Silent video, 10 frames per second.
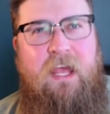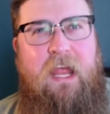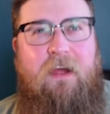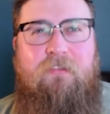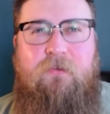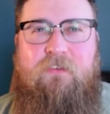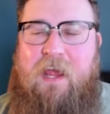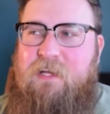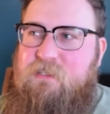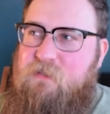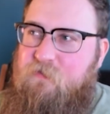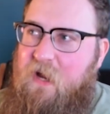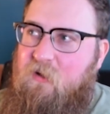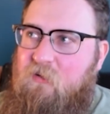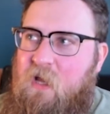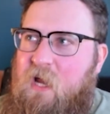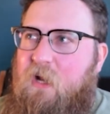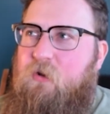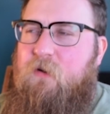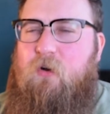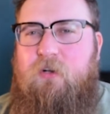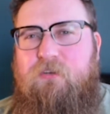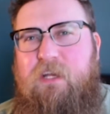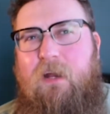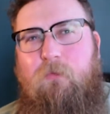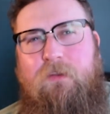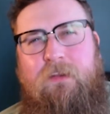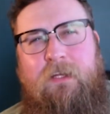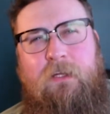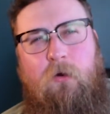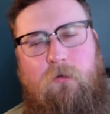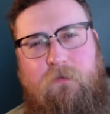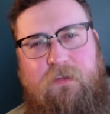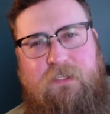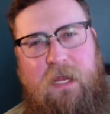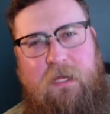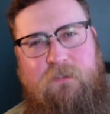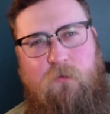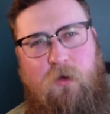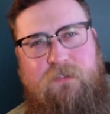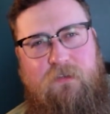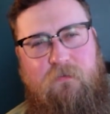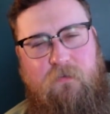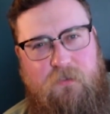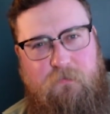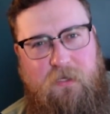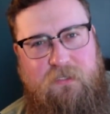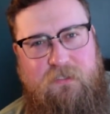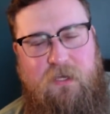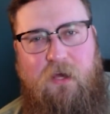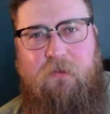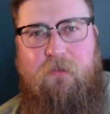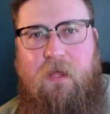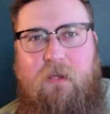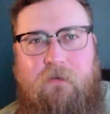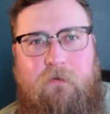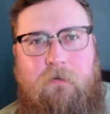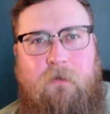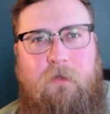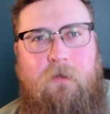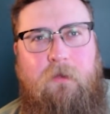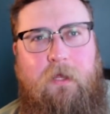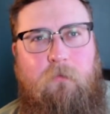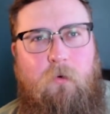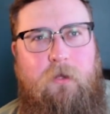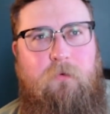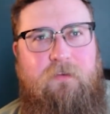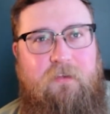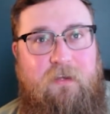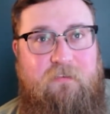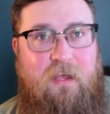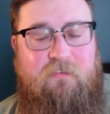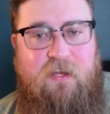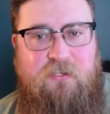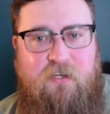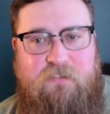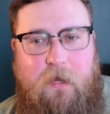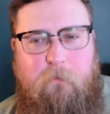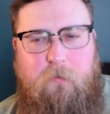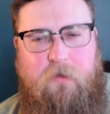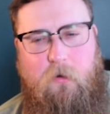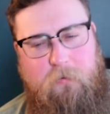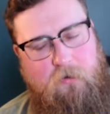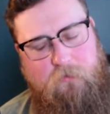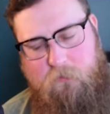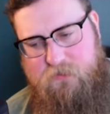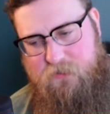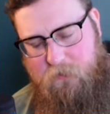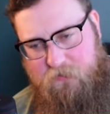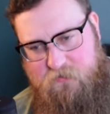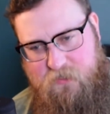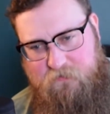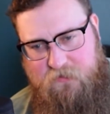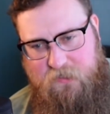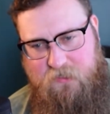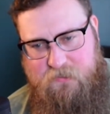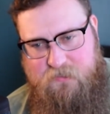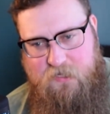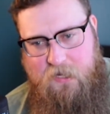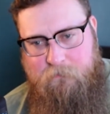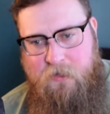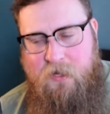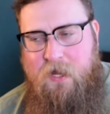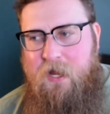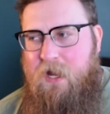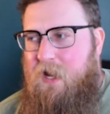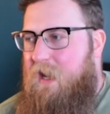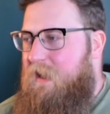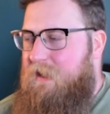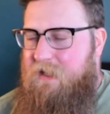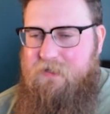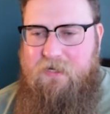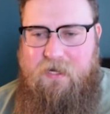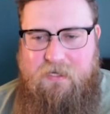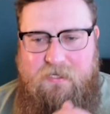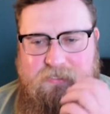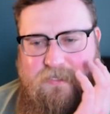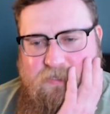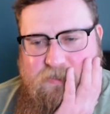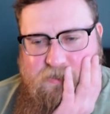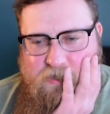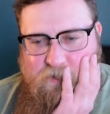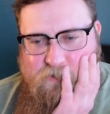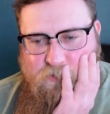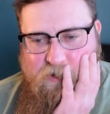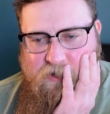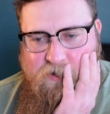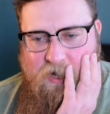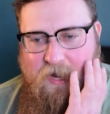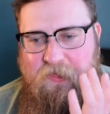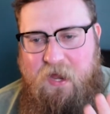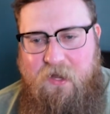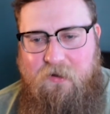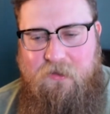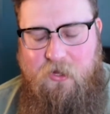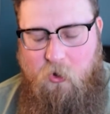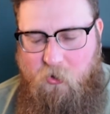half those tasks fail, and you never understand what the goal of the task was in the first place, other than, like, one, it was an assassination attempt, but there apparently was some other stuff that they needed to stop. It was weird. And then the whole